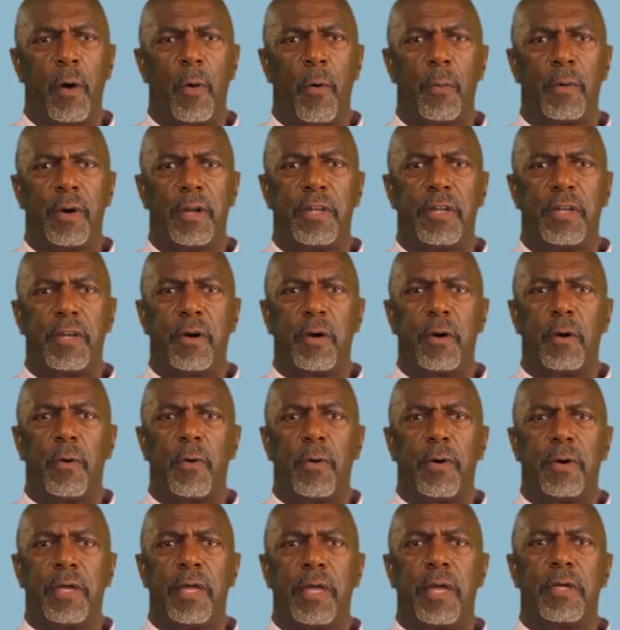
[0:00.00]
We'll be sharing
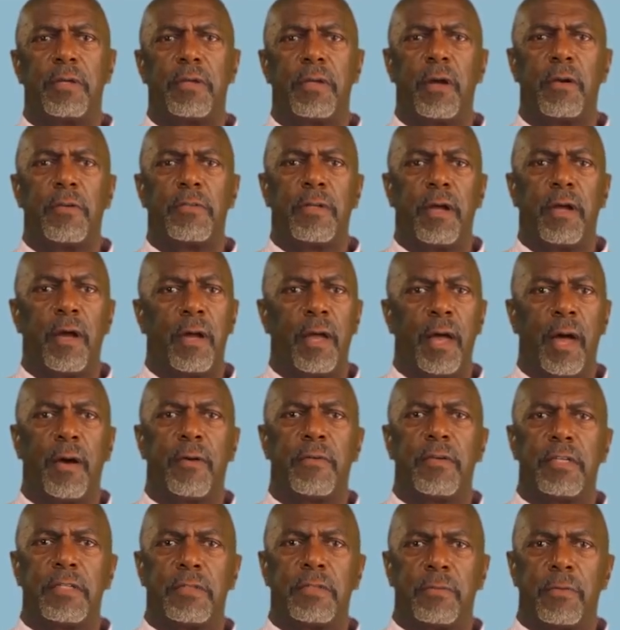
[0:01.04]
more details on how
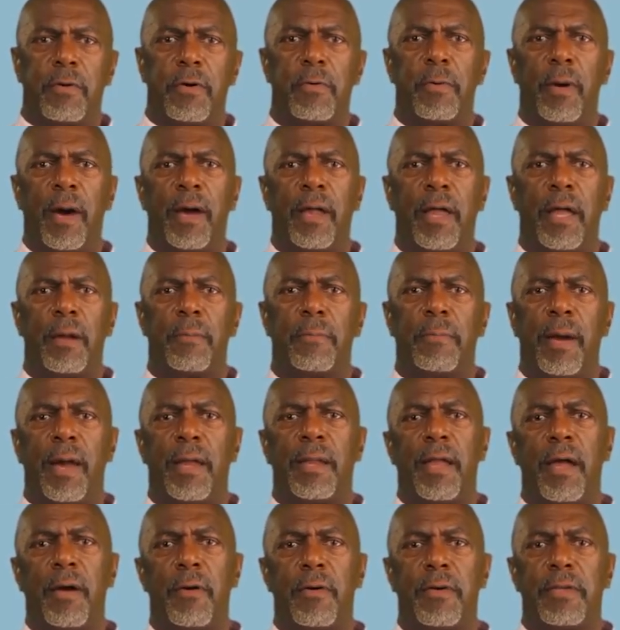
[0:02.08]
this move might
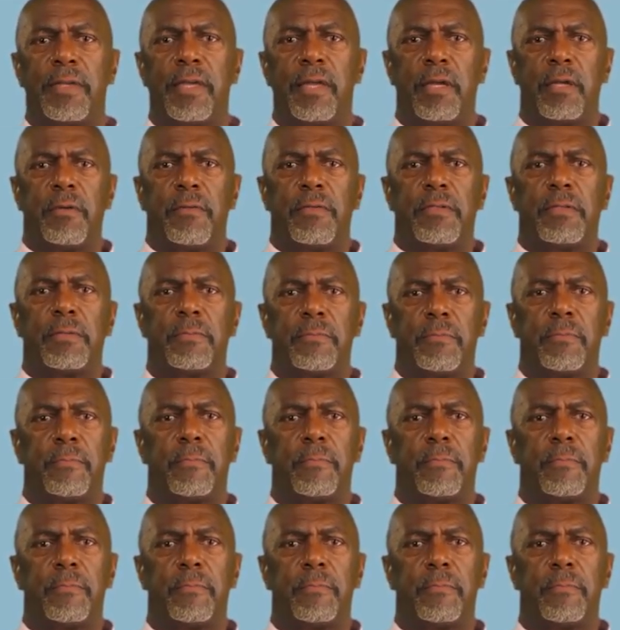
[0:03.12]
impact our teams,